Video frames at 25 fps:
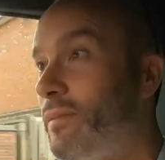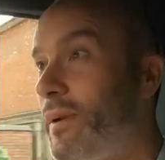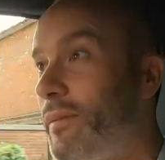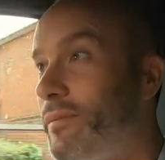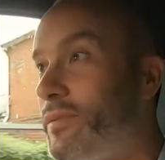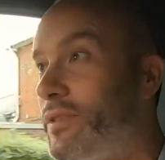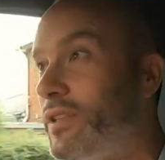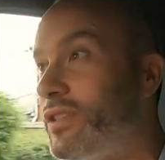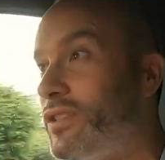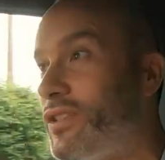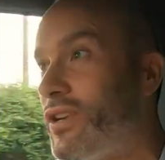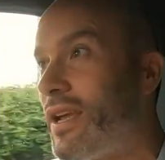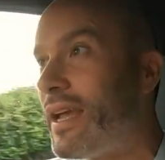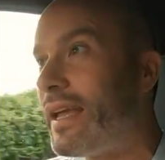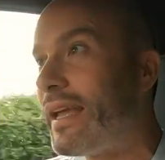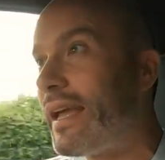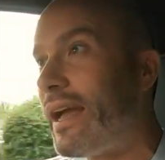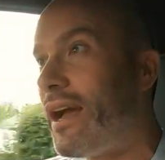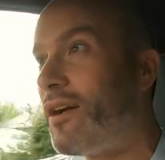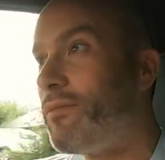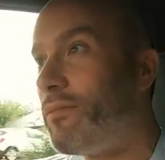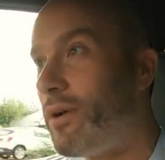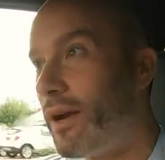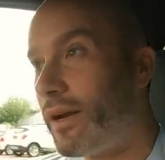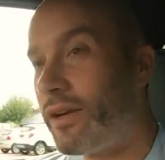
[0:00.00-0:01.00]
remember to check
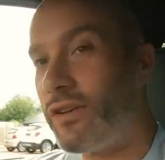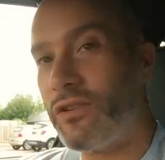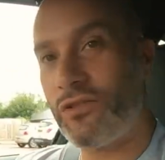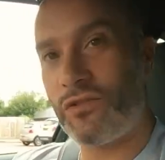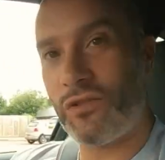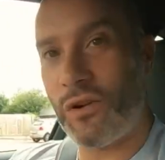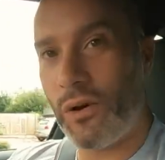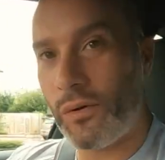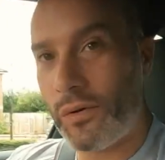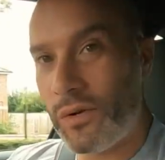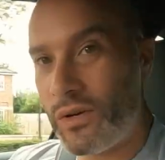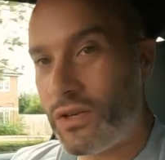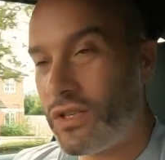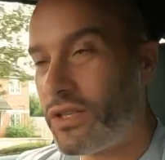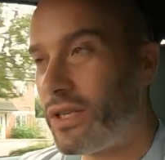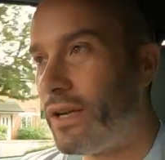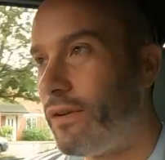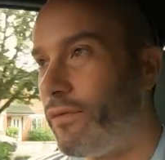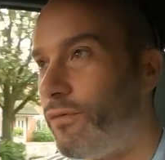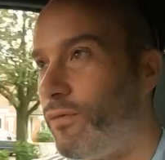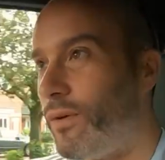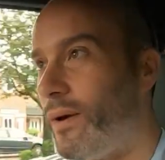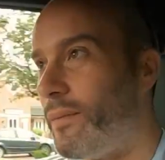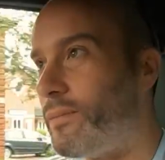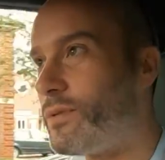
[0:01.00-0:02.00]
out my Control and
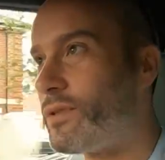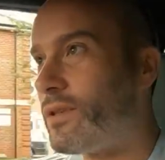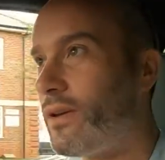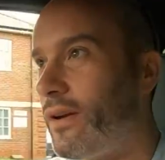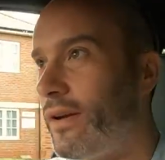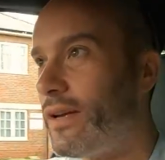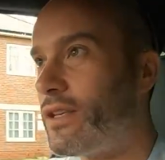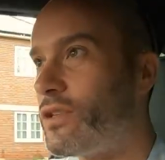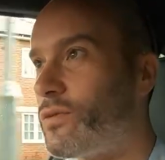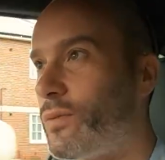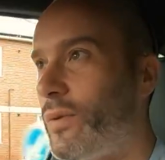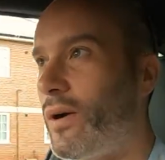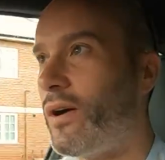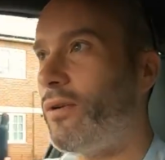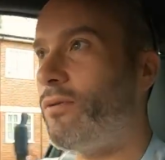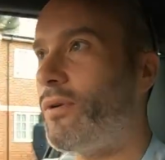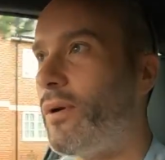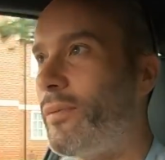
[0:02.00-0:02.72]
Shift website as well,